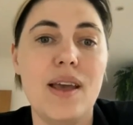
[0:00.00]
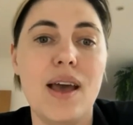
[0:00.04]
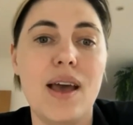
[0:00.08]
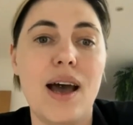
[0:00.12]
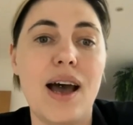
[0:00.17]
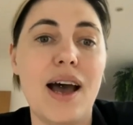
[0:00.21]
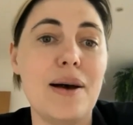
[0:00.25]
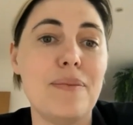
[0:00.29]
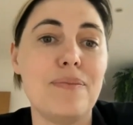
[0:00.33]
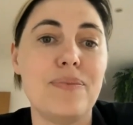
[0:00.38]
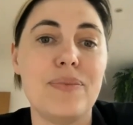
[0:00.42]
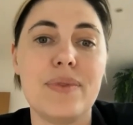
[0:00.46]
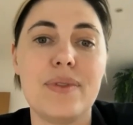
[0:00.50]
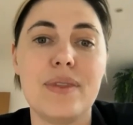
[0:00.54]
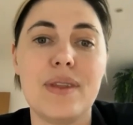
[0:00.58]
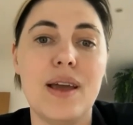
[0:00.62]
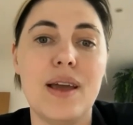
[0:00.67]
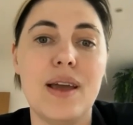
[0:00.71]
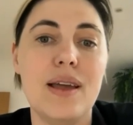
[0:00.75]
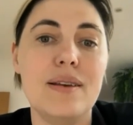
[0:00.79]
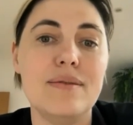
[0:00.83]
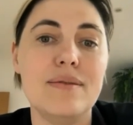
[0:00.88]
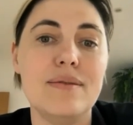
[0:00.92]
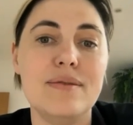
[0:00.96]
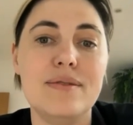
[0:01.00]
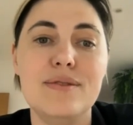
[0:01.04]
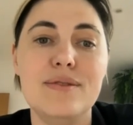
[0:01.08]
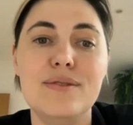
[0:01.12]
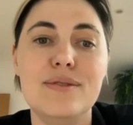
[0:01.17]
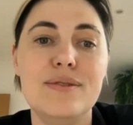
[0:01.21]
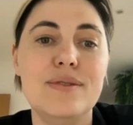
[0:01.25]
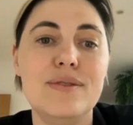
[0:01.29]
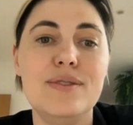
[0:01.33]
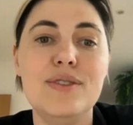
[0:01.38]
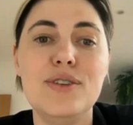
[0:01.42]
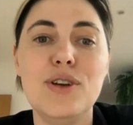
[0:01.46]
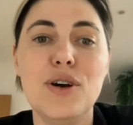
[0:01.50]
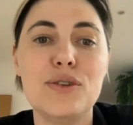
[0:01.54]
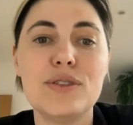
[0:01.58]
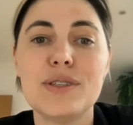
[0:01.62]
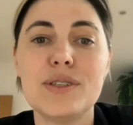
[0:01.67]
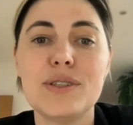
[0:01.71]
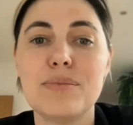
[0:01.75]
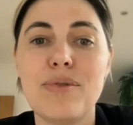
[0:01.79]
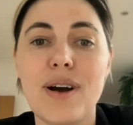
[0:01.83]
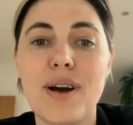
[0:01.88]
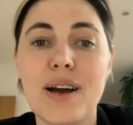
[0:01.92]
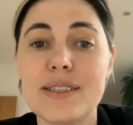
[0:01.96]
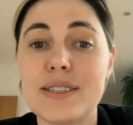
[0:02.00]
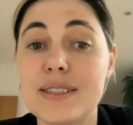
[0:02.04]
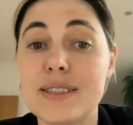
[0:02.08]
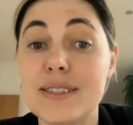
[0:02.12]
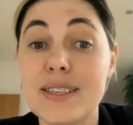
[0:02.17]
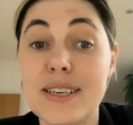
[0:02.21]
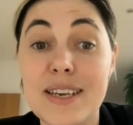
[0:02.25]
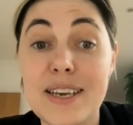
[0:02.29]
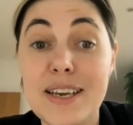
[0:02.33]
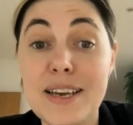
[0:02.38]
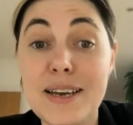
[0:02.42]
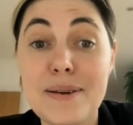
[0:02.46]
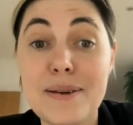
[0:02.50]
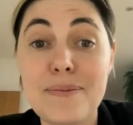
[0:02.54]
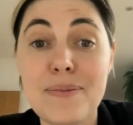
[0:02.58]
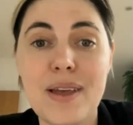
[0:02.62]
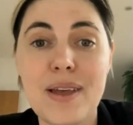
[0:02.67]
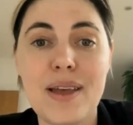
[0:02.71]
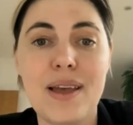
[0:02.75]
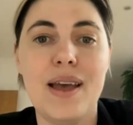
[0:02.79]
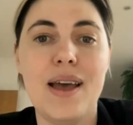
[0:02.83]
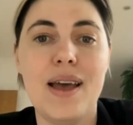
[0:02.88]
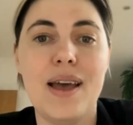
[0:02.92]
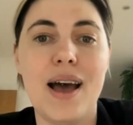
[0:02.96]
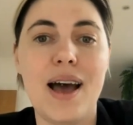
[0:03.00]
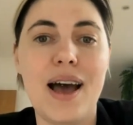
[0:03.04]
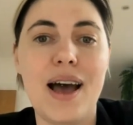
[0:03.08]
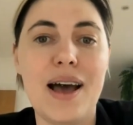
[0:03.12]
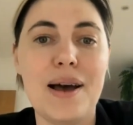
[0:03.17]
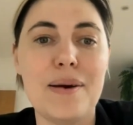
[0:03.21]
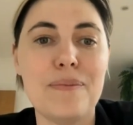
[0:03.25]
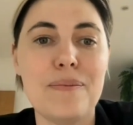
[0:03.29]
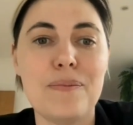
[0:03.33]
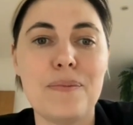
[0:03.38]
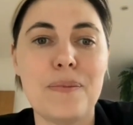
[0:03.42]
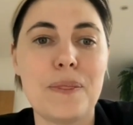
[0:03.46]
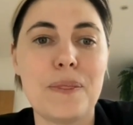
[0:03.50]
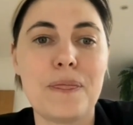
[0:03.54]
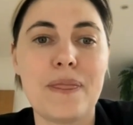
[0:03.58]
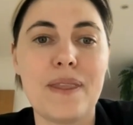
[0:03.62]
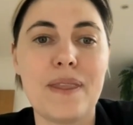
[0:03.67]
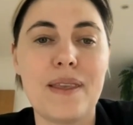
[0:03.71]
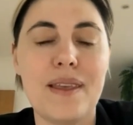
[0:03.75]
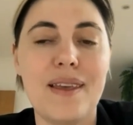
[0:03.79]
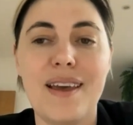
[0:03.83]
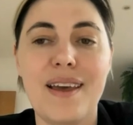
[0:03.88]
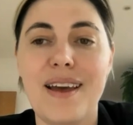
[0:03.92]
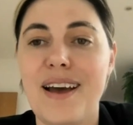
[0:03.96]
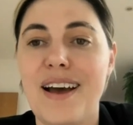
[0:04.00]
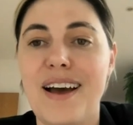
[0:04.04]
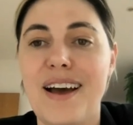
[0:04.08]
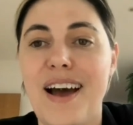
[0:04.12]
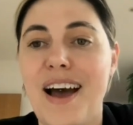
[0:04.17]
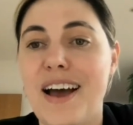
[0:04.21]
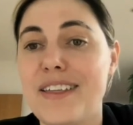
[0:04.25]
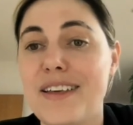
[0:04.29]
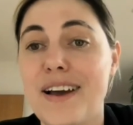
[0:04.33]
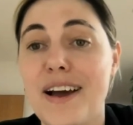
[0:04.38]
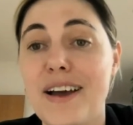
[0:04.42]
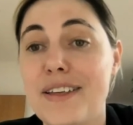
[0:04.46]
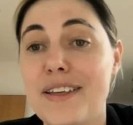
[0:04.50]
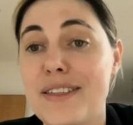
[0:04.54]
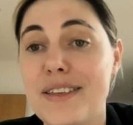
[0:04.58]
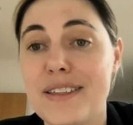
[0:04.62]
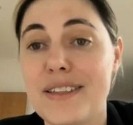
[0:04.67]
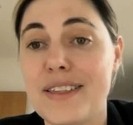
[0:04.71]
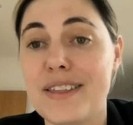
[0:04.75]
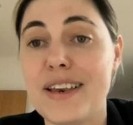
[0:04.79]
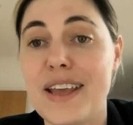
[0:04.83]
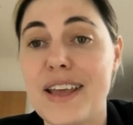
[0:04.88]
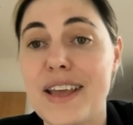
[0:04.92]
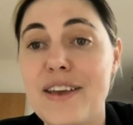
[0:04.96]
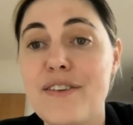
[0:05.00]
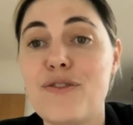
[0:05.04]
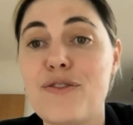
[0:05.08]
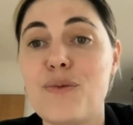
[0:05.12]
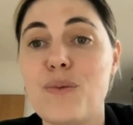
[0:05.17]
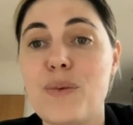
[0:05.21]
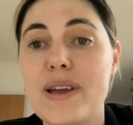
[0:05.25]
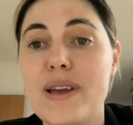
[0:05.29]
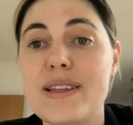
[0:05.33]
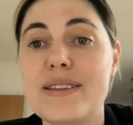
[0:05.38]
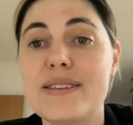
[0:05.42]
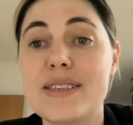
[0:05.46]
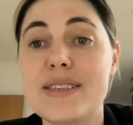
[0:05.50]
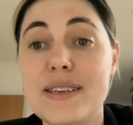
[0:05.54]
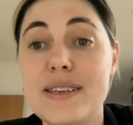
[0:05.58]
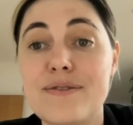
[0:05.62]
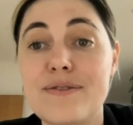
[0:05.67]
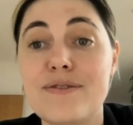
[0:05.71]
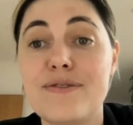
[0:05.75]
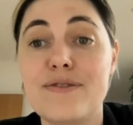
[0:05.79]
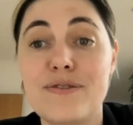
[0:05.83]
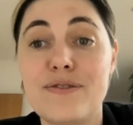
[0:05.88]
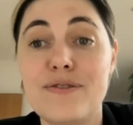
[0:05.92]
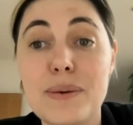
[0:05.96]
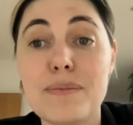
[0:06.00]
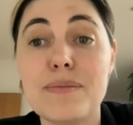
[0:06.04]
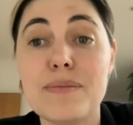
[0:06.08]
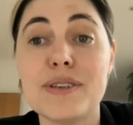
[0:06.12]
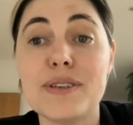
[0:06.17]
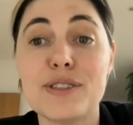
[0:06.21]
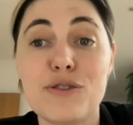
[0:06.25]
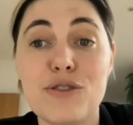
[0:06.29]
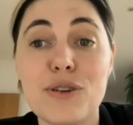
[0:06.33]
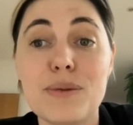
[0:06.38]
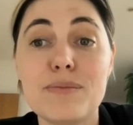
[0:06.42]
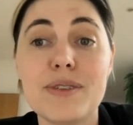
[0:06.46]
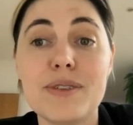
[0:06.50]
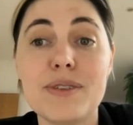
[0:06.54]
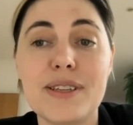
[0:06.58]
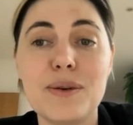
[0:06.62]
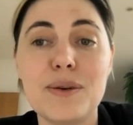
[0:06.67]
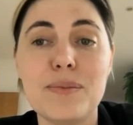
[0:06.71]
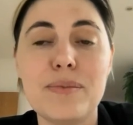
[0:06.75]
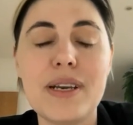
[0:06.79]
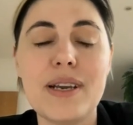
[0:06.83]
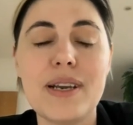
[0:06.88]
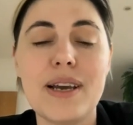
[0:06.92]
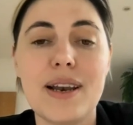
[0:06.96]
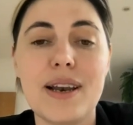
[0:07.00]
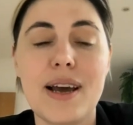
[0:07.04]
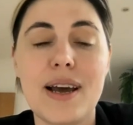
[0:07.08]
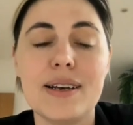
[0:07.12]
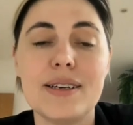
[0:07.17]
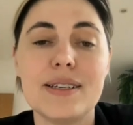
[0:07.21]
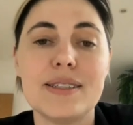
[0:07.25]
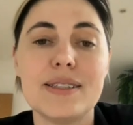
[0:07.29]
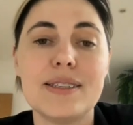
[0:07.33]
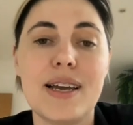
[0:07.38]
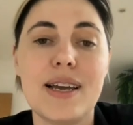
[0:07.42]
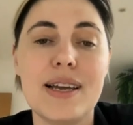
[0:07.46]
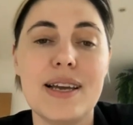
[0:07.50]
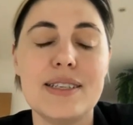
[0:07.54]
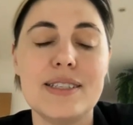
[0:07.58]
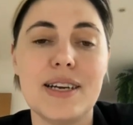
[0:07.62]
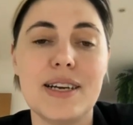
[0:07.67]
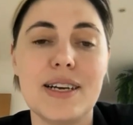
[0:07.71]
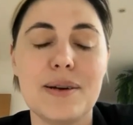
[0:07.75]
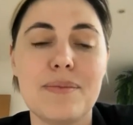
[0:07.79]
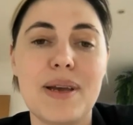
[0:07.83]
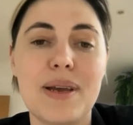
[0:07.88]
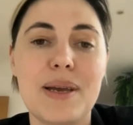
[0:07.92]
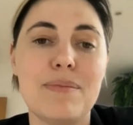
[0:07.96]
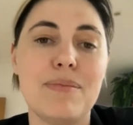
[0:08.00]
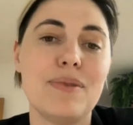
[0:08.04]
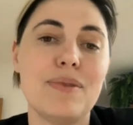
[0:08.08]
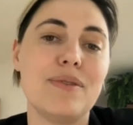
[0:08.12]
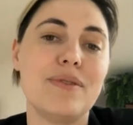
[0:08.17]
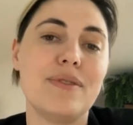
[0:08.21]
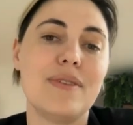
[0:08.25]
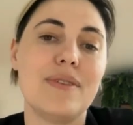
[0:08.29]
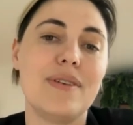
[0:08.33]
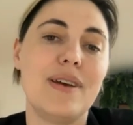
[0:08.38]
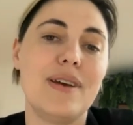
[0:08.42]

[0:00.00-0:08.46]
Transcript: Um, and no surprises here. Um, I, I, think that if we did flip the script a little bit and understand young people